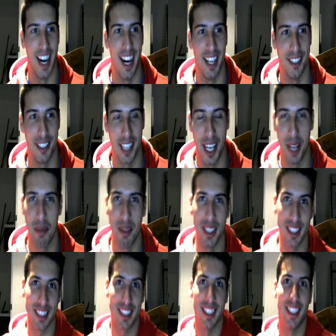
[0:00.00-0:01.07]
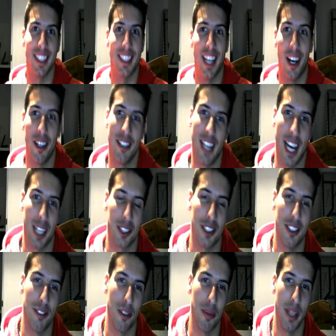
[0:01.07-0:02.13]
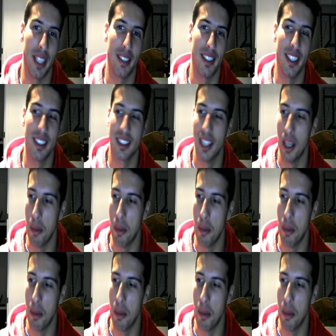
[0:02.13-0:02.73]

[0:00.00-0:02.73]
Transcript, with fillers: The game is down actually for maintenance,